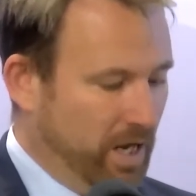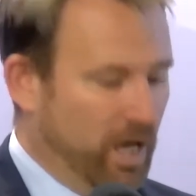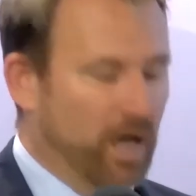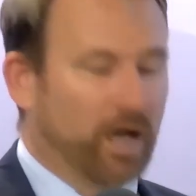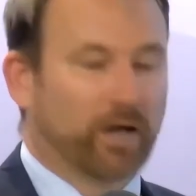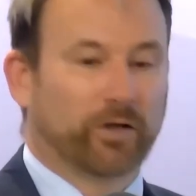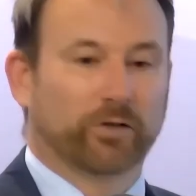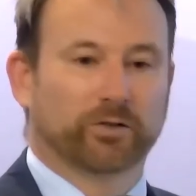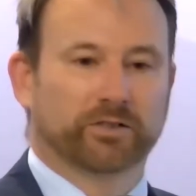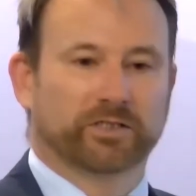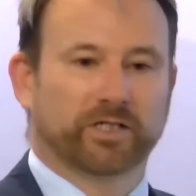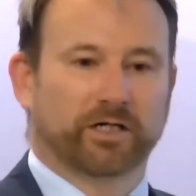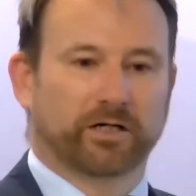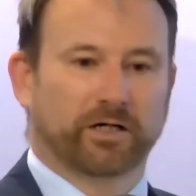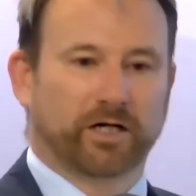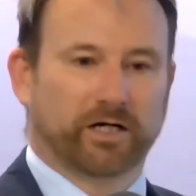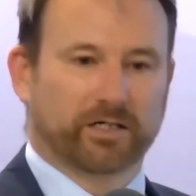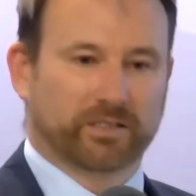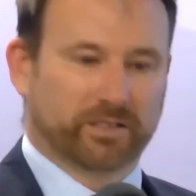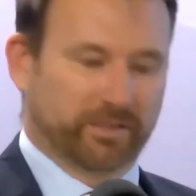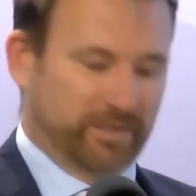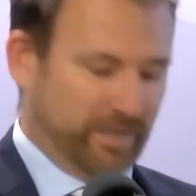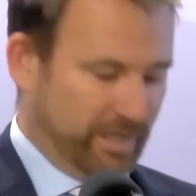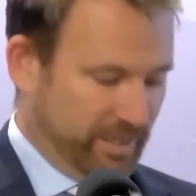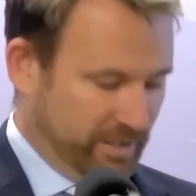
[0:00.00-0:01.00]
I'd also
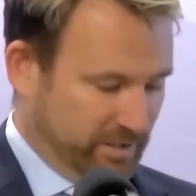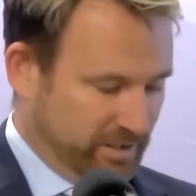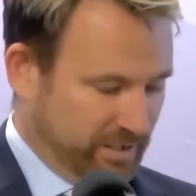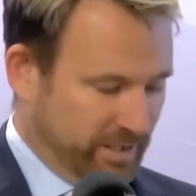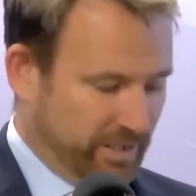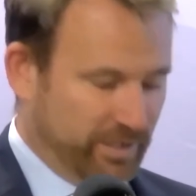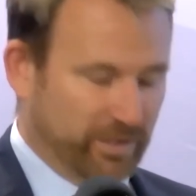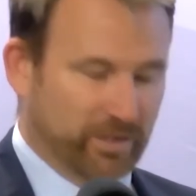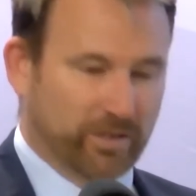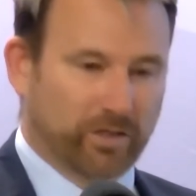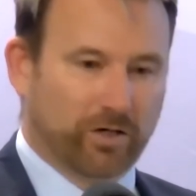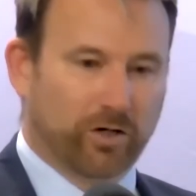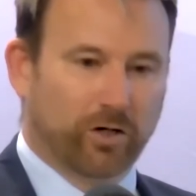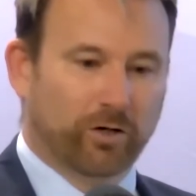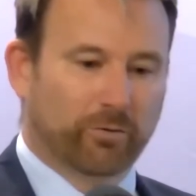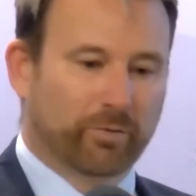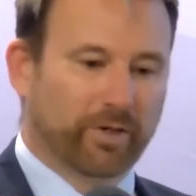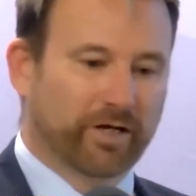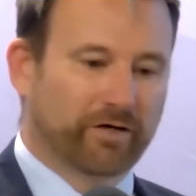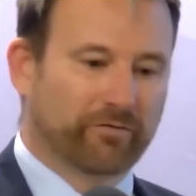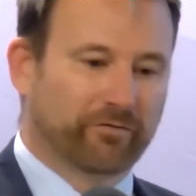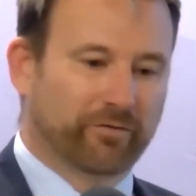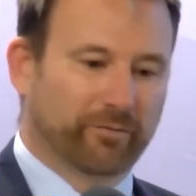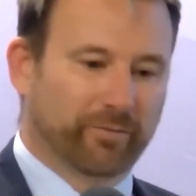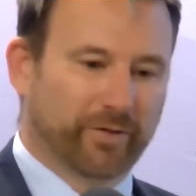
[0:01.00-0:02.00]
like to thank Senator
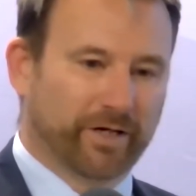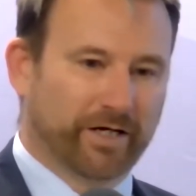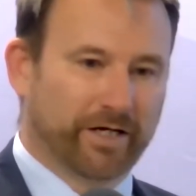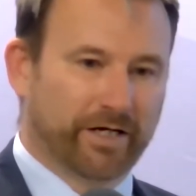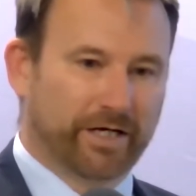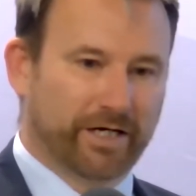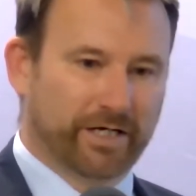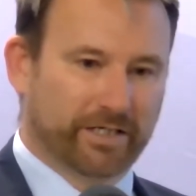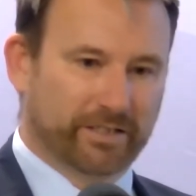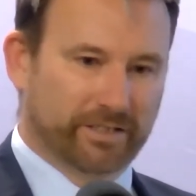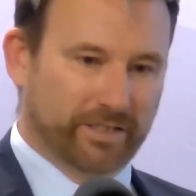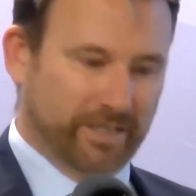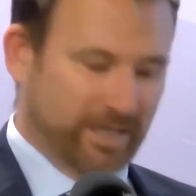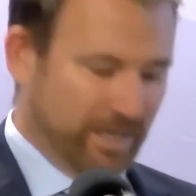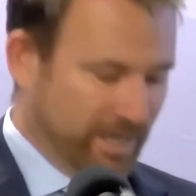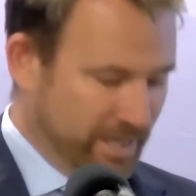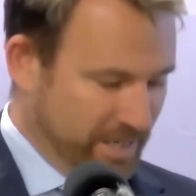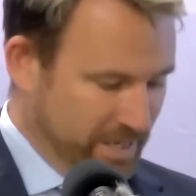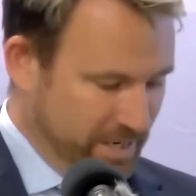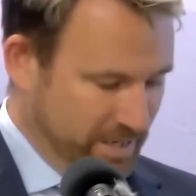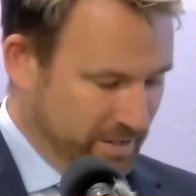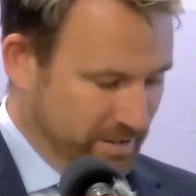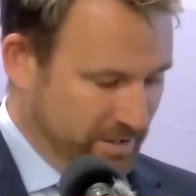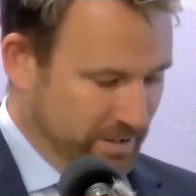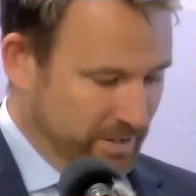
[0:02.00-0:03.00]
Colbeck for being here
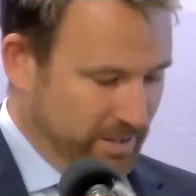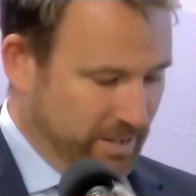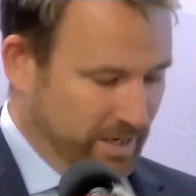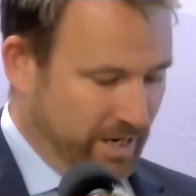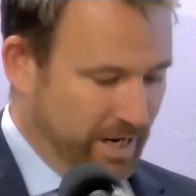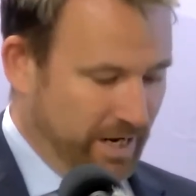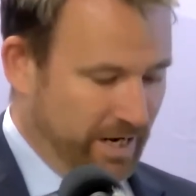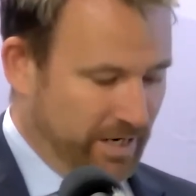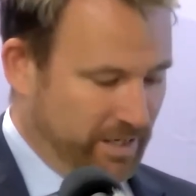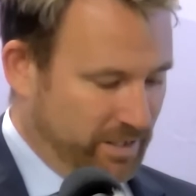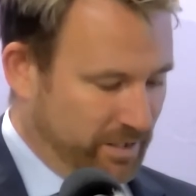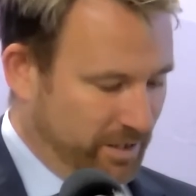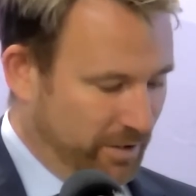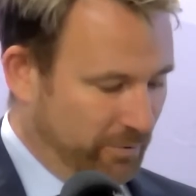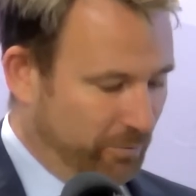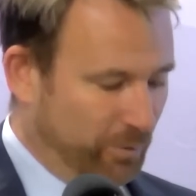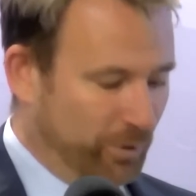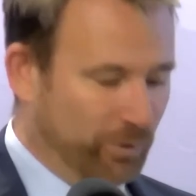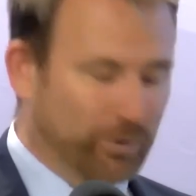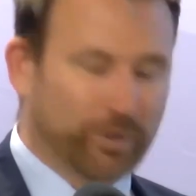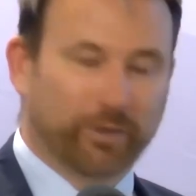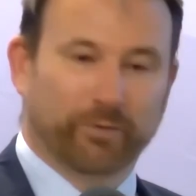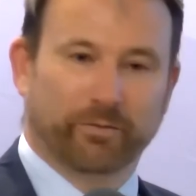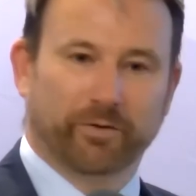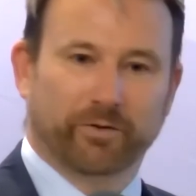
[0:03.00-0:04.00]
today, and I
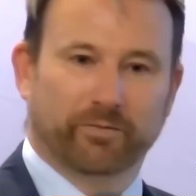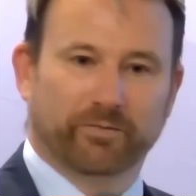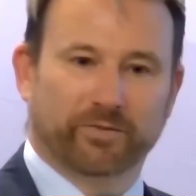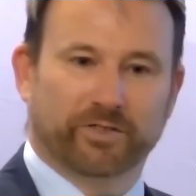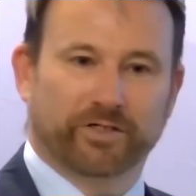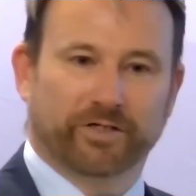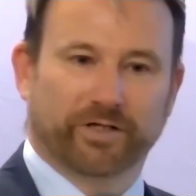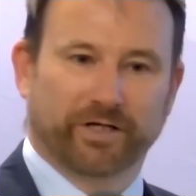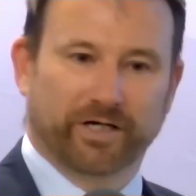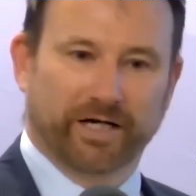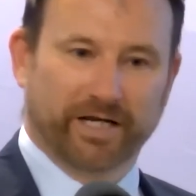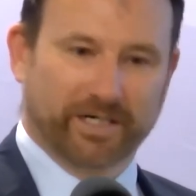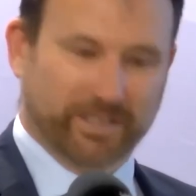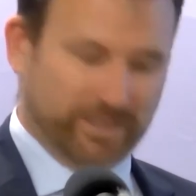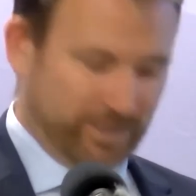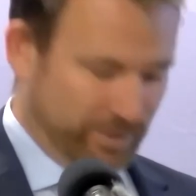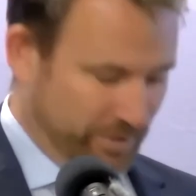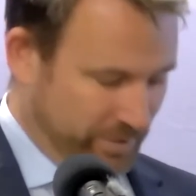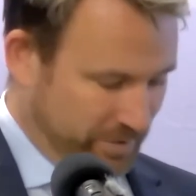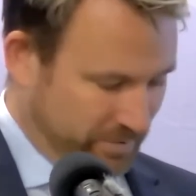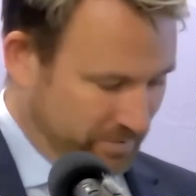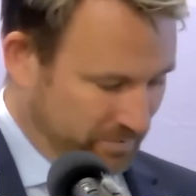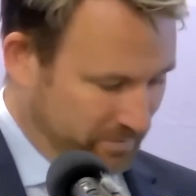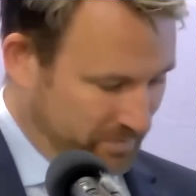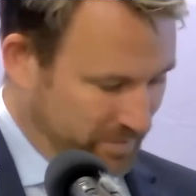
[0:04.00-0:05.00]
welcome him to the
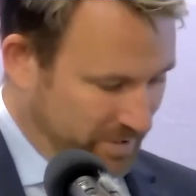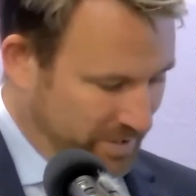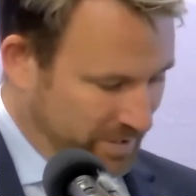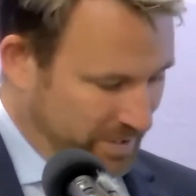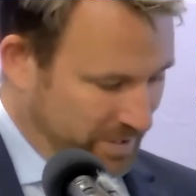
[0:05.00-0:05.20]
lectern,